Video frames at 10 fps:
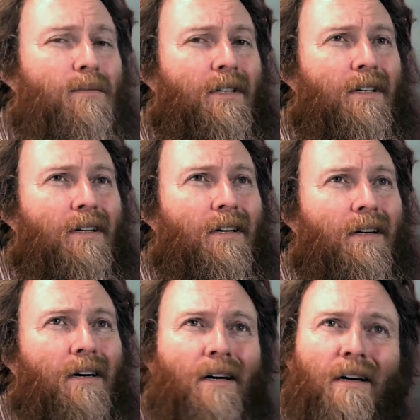one
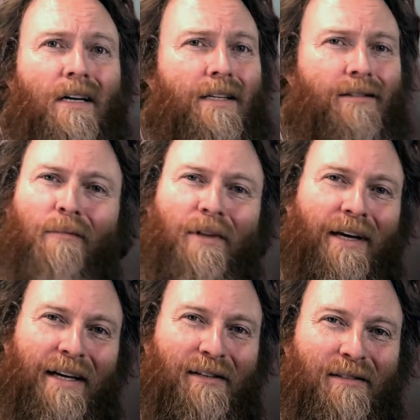is something
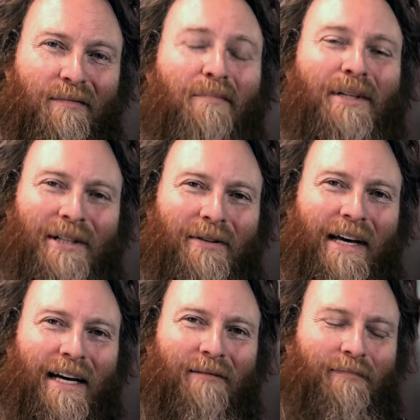else below that.